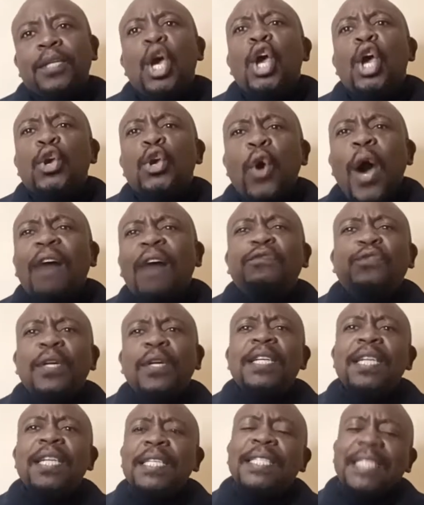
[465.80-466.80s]
You have to
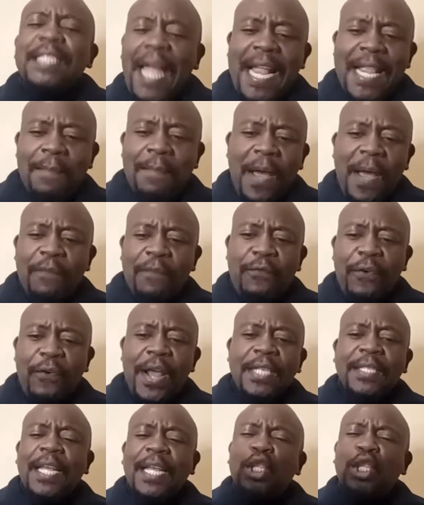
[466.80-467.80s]
understand, my
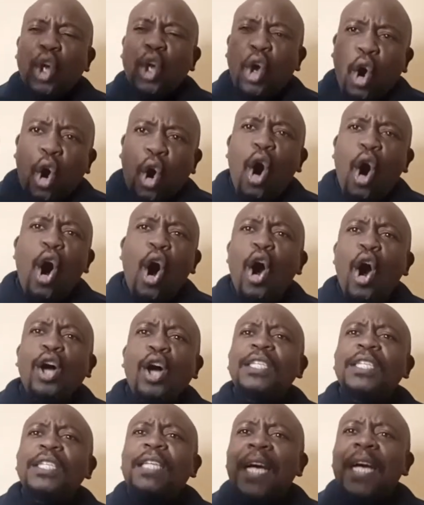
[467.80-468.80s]
friends, that
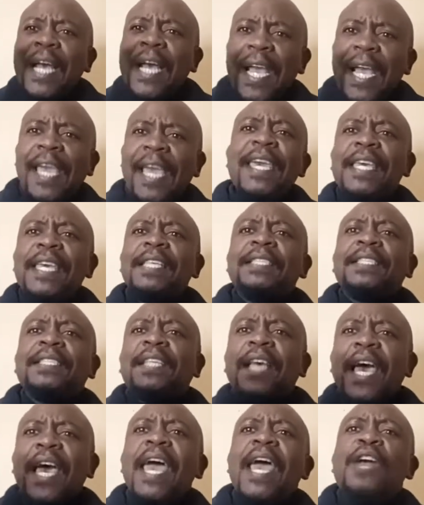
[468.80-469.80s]
God is
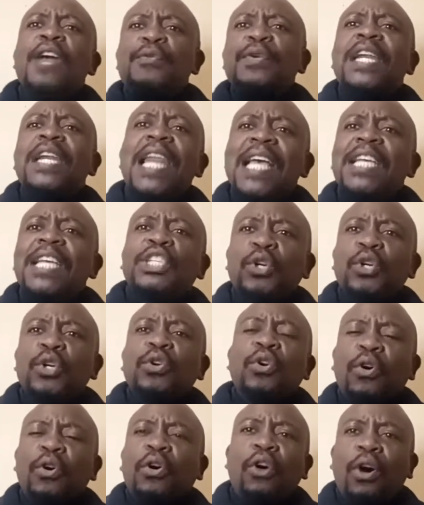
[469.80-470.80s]
a
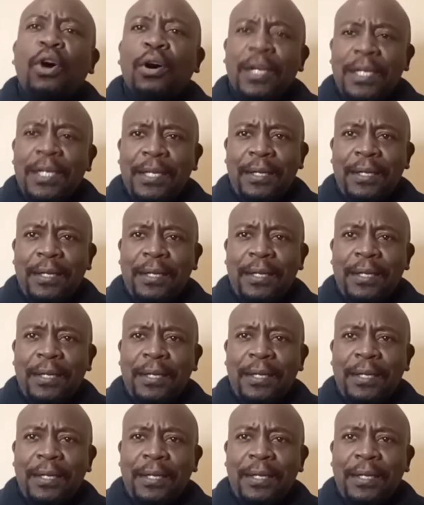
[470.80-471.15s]
relational God.